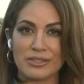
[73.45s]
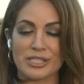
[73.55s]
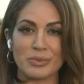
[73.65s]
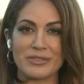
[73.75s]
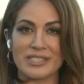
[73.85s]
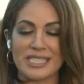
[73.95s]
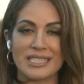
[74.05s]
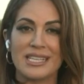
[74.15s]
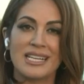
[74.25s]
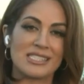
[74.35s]
So we've
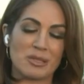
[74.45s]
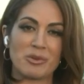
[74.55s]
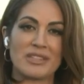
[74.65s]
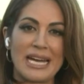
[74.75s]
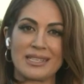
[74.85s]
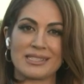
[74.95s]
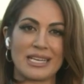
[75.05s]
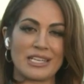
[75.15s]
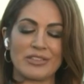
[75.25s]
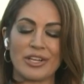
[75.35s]
seen some of that. It's
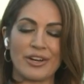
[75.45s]
kind of an